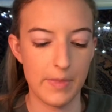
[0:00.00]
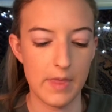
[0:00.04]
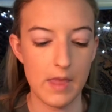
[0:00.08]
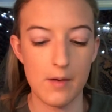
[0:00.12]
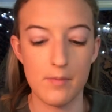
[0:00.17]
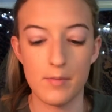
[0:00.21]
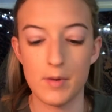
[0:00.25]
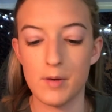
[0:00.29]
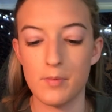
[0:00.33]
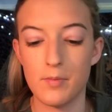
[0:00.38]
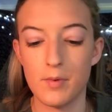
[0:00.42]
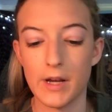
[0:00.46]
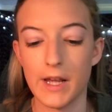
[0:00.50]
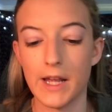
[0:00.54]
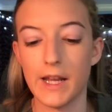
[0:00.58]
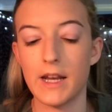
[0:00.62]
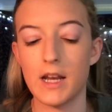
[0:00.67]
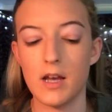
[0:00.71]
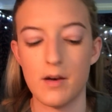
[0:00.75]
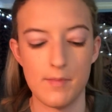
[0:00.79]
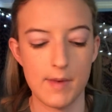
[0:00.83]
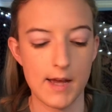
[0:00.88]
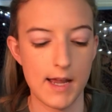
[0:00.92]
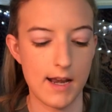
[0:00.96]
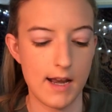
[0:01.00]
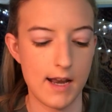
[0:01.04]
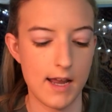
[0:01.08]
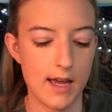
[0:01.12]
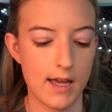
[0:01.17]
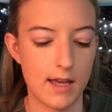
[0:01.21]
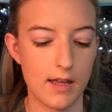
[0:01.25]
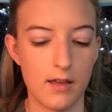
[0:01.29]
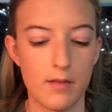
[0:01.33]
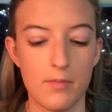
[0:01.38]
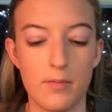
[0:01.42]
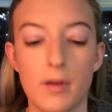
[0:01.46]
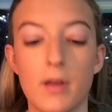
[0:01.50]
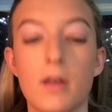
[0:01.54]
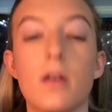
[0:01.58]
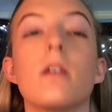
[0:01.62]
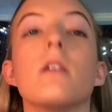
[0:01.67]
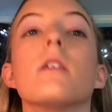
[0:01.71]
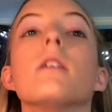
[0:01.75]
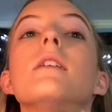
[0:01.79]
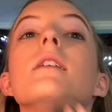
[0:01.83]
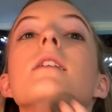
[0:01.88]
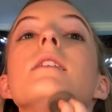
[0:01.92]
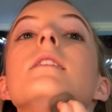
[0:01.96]
I'm going to bring it down my neck
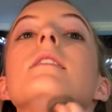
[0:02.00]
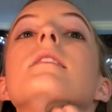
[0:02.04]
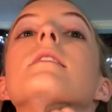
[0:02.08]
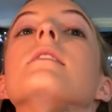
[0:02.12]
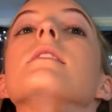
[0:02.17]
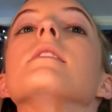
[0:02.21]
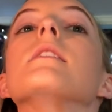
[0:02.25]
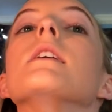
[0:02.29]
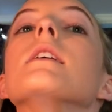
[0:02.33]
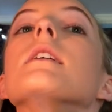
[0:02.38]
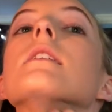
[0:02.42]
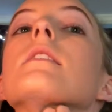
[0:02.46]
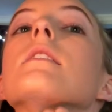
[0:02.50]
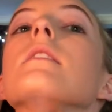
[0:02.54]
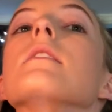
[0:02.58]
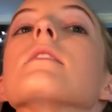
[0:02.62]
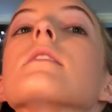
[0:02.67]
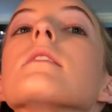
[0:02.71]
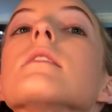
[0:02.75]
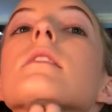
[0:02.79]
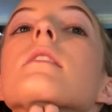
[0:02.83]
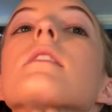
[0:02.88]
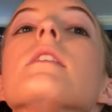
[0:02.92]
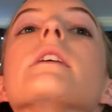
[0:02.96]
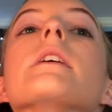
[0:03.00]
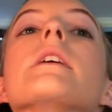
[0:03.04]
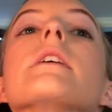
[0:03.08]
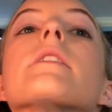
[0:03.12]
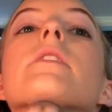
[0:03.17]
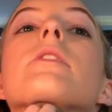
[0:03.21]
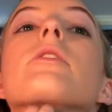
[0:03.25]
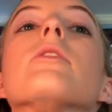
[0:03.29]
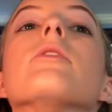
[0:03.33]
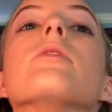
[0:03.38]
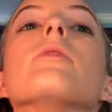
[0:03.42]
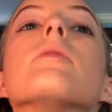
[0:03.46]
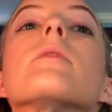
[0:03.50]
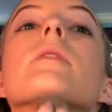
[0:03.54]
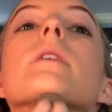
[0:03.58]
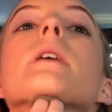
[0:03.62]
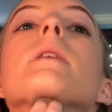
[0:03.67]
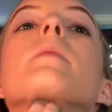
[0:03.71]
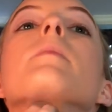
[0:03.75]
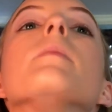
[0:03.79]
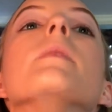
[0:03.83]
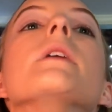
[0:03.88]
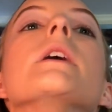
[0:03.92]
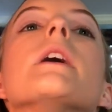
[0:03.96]
because it looks
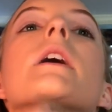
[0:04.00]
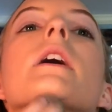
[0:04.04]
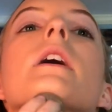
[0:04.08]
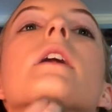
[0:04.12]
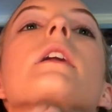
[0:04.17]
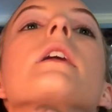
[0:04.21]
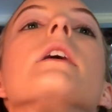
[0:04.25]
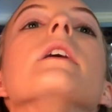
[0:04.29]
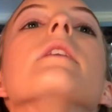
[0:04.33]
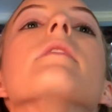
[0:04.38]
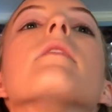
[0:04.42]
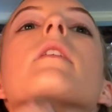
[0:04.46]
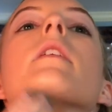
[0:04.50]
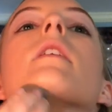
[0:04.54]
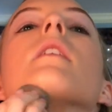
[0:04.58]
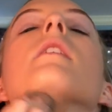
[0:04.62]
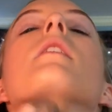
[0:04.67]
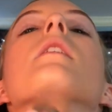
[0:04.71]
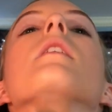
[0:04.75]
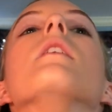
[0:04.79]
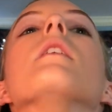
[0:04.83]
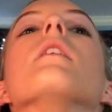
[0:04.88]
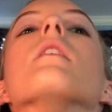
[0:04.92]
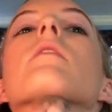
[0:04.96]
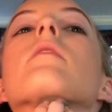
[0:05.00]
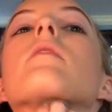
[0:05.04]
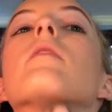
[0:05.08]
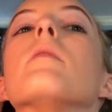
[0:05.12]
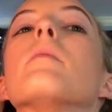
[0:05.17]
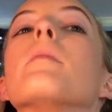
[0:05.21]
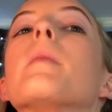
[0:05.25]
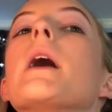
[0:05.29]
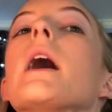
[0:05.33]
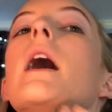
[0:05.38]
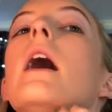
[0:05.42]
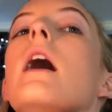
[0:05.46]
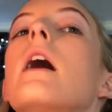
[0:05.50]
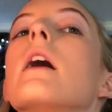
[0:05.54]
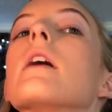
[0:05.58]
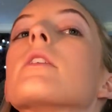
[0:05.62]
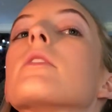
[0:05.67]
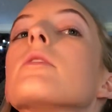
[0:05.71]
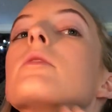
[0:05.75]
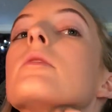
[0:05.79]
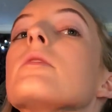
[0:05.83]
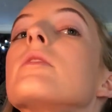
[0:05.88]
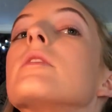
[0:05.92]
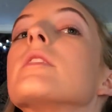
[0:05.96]
extremely uneven from my
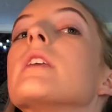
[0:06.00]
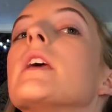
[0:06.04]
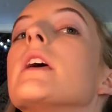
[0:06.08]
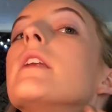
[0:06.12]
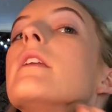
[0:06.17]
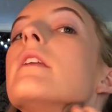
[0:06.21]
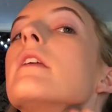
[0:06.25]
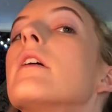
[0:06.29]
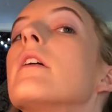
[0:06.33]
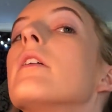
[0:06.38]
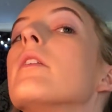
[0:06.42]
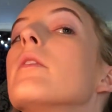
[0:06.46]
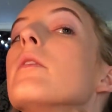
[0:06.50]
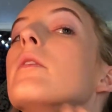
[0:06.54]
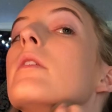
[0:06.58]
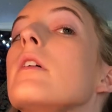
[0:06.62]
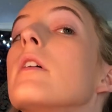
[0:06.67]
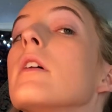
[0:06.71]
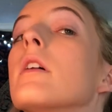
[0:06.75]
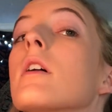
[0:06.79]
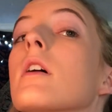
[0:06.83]
actual skin tone.